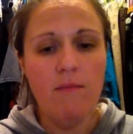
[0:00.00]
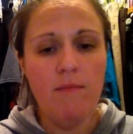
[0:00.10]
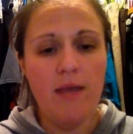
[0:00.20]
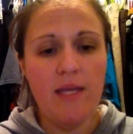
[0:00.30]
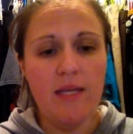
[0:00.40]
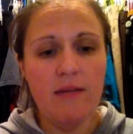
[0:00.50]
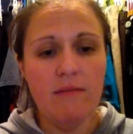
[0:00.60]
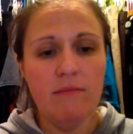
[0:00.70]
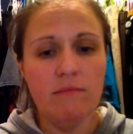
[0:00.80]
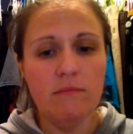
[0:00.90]
bacon
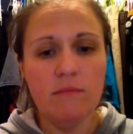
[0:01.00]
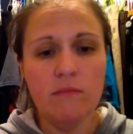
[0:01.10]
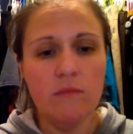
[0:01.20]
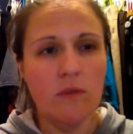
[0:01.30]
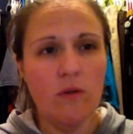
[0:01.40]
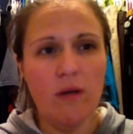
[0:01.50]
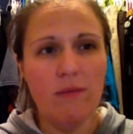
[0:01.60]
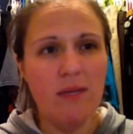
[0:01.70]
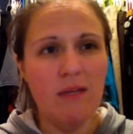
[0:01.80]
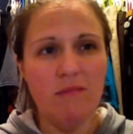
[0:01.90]

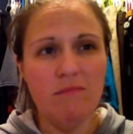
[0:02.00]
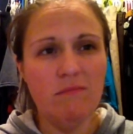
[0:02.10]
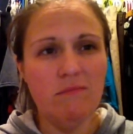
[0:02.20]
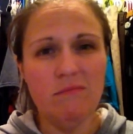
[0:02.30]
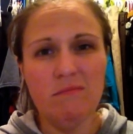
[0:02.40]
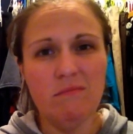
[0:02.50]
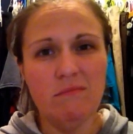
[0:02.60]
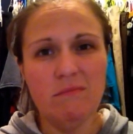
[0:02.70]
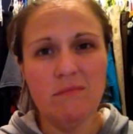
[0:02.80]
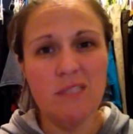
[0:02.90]
creamy
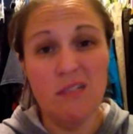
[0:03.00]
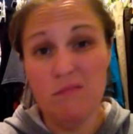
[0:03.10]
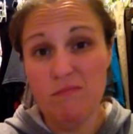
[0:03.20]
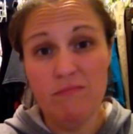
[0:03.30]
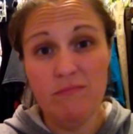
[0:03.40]
something.